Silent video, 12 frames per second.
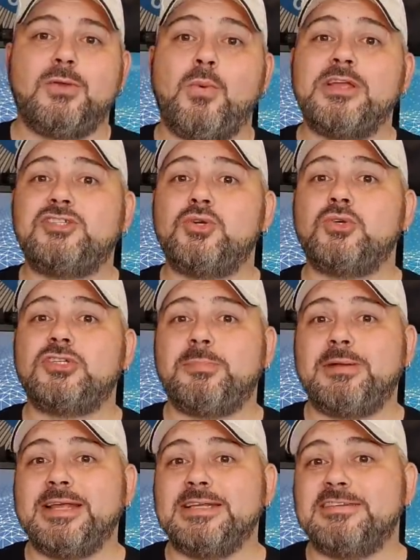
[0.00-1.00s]
West Yorkshire
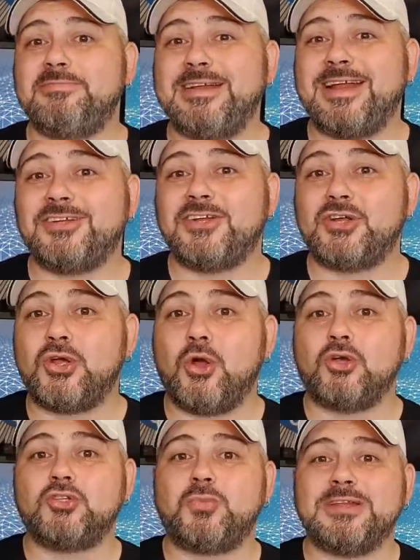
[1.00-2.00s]
Police have been under the
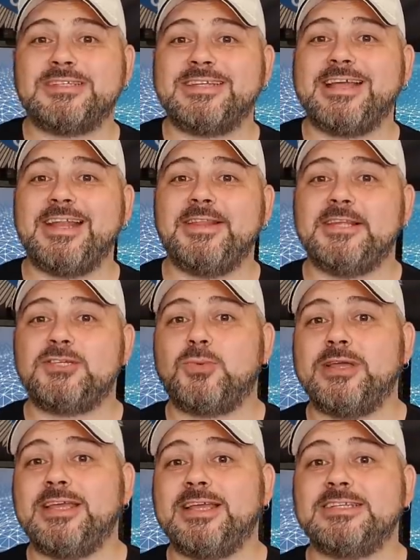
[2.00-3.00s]
cosh once again this
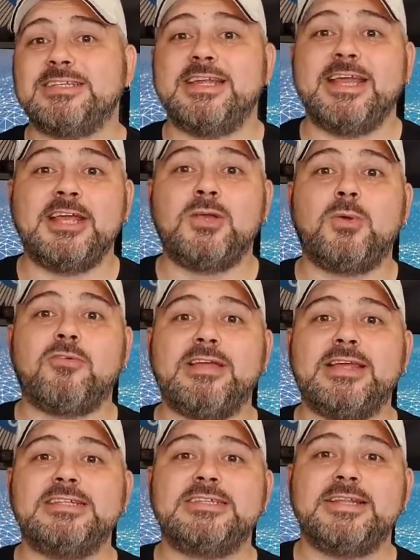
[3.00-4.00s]
week as an
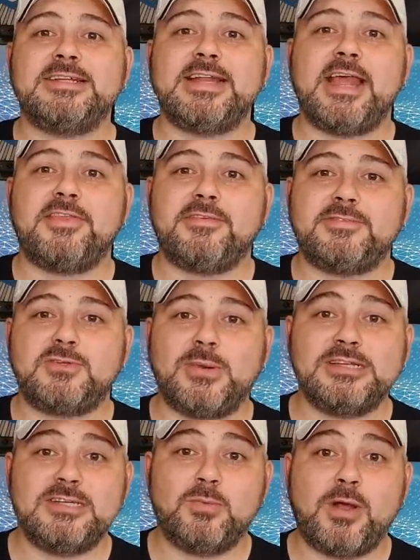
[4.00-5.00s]
inquiry into the death of
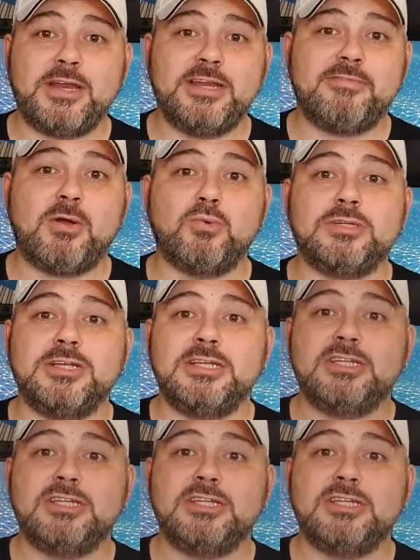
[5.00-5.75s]
21 year old